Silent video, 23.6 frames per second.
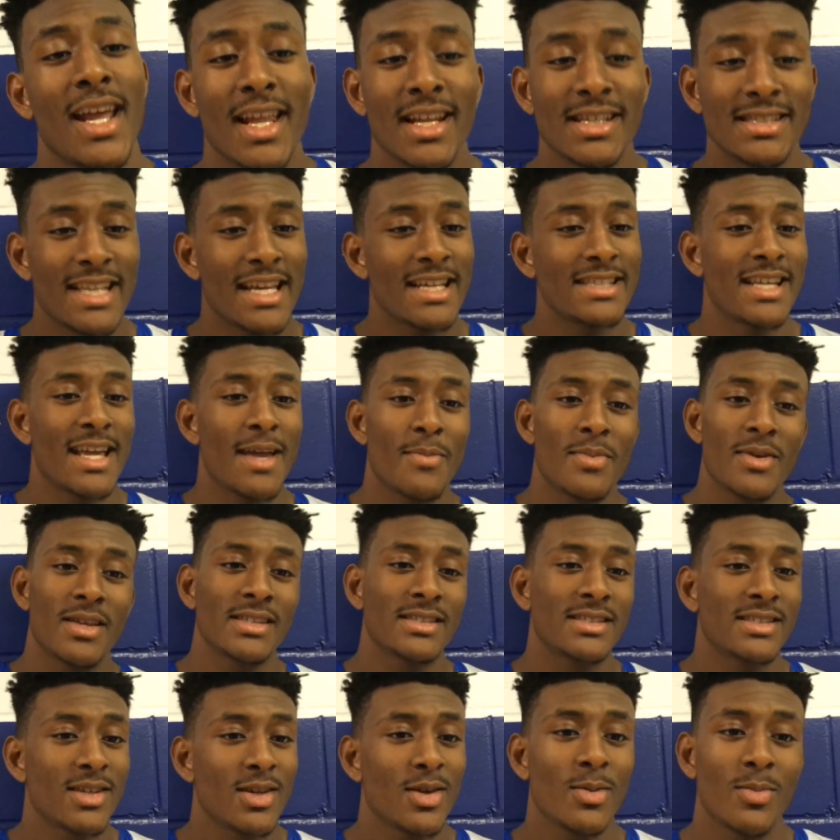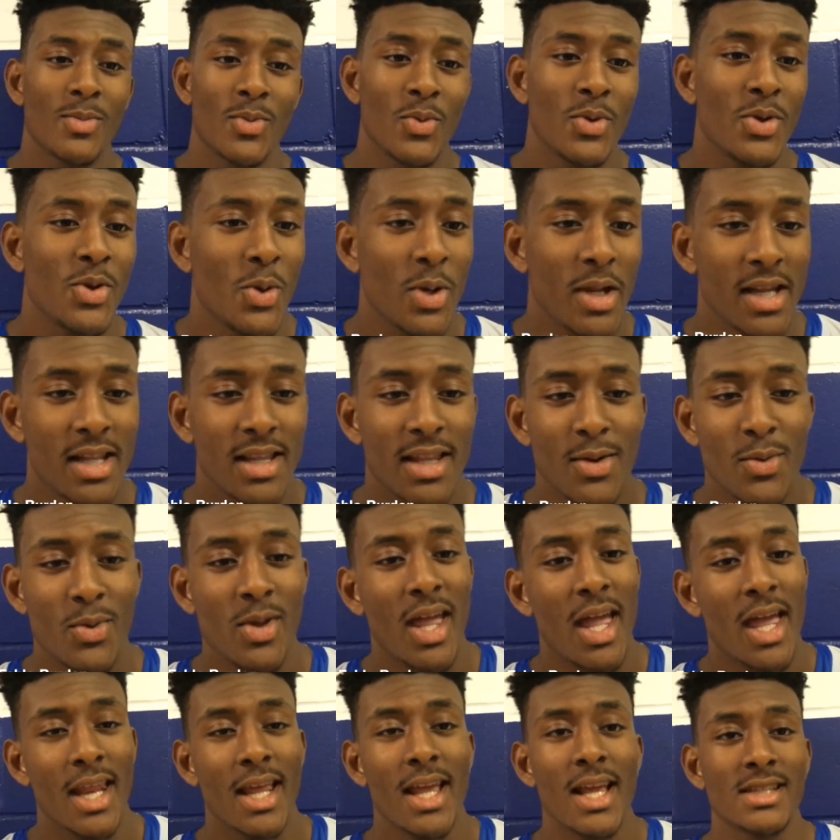to get a state championship, and we're doing anything we
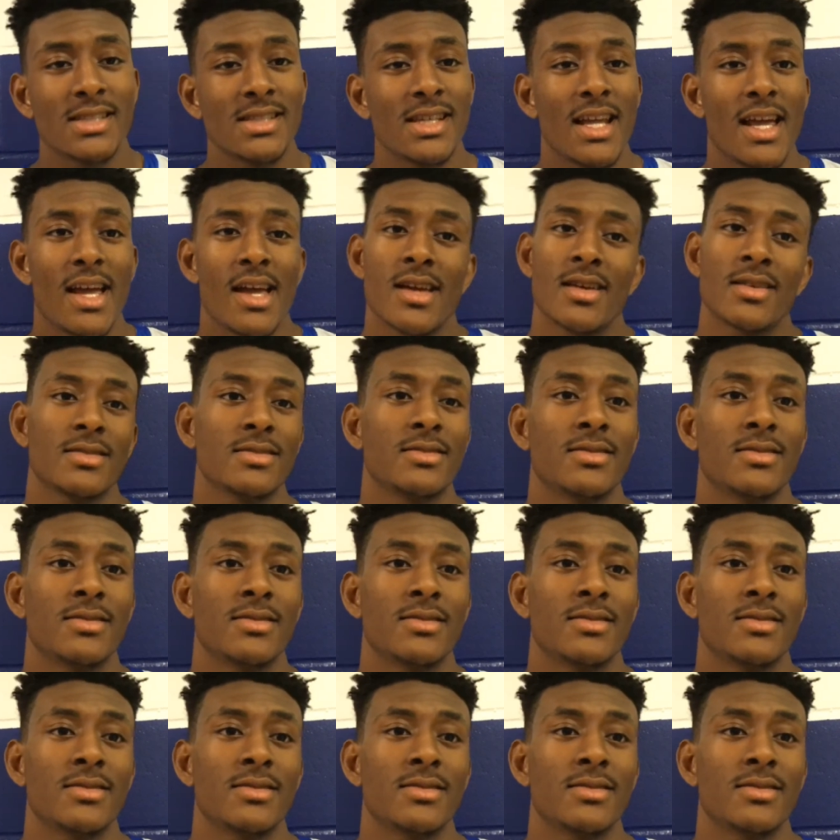can to get to that,